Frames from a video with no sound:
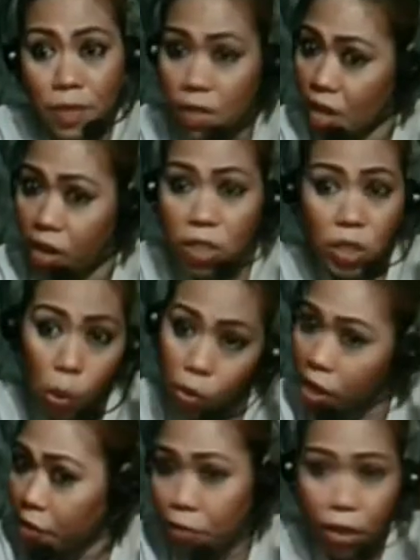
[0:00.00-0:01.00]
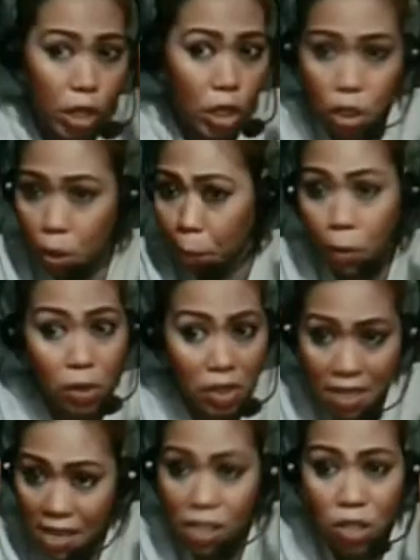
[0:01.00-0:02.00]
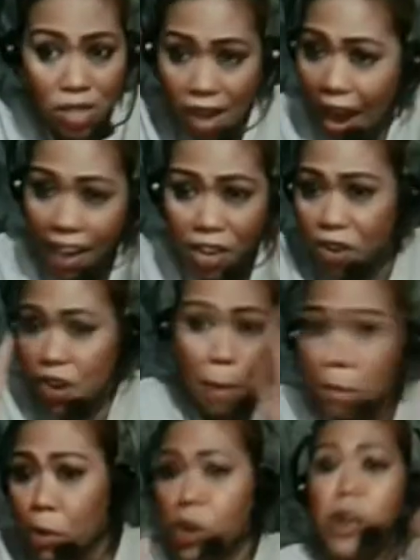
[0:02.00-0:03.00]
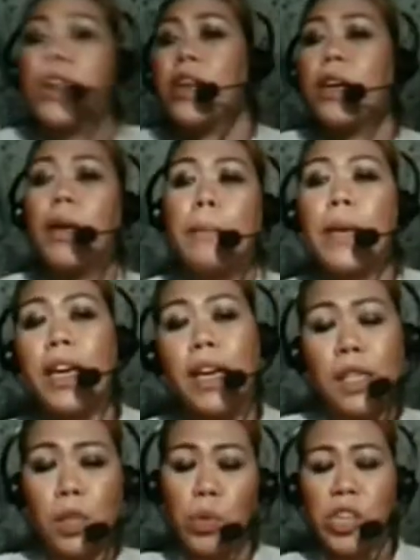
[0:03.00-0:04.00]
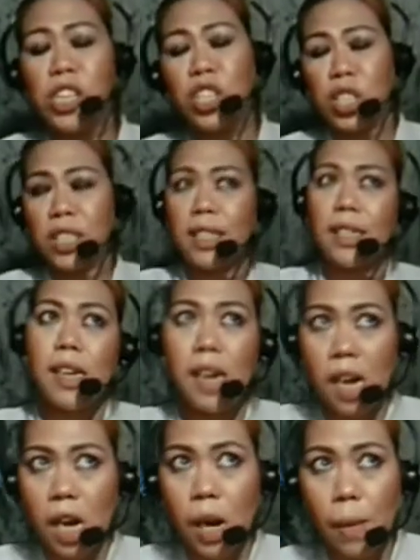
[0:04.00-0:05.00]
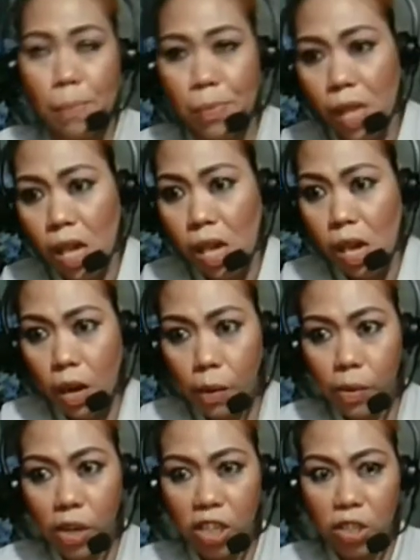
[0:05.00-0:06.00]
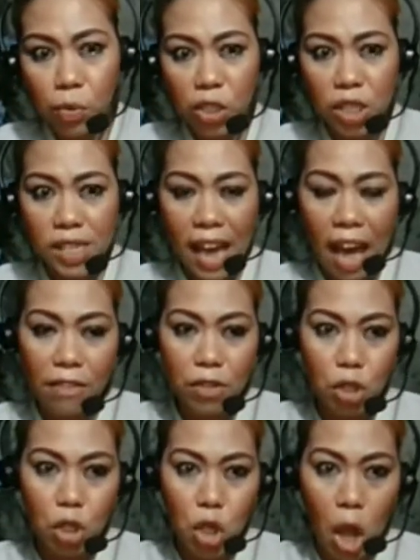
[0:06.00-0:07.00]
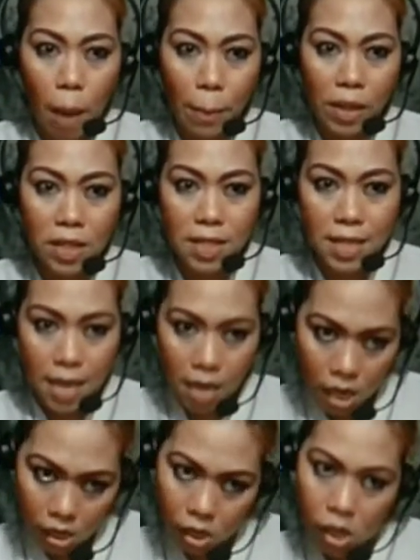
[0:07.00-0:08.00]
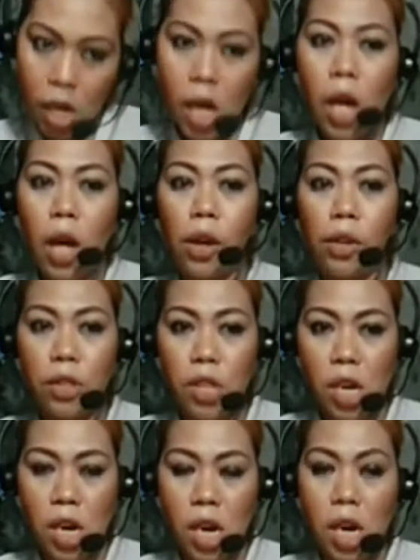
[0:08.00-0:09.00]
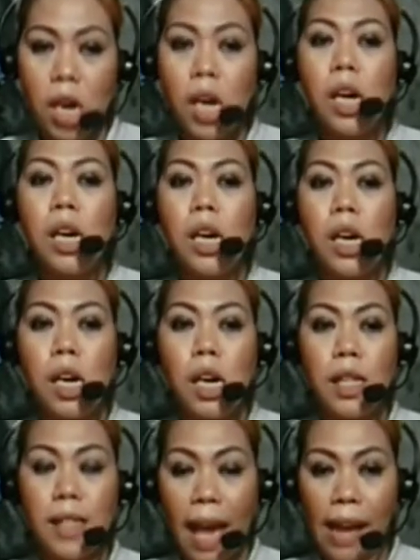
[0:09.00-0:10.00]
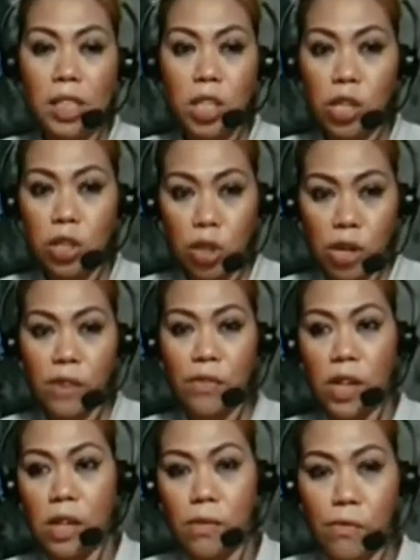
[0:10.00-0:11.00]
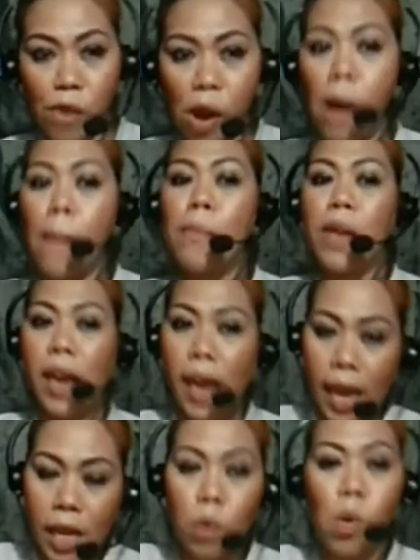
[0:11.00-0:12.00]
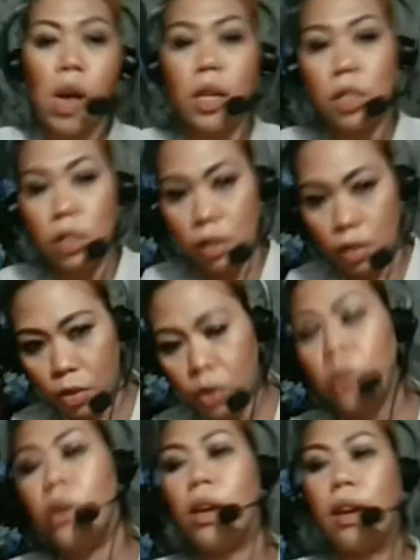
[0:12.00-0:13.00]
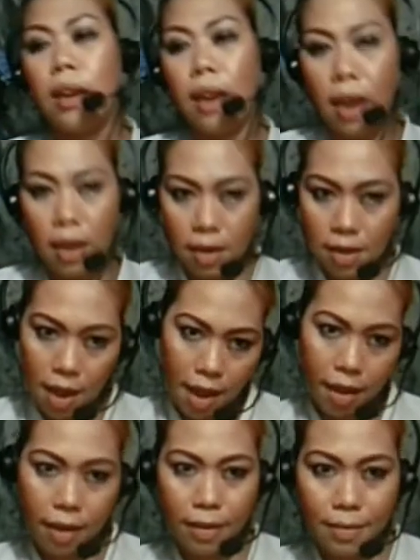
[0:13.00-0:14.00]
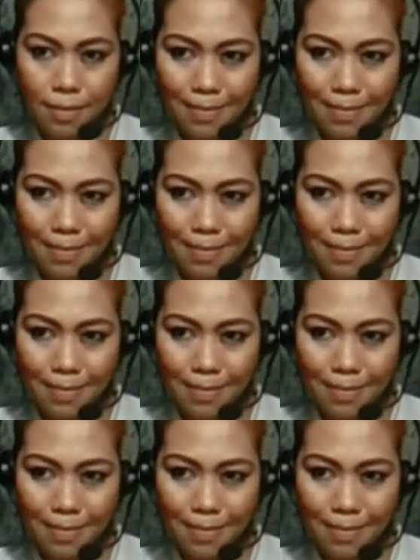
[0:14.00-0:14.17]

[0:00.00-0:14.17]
there's no need for you to proceed to the higher number because we're just we just have to stop until the last interval from 81 to 89.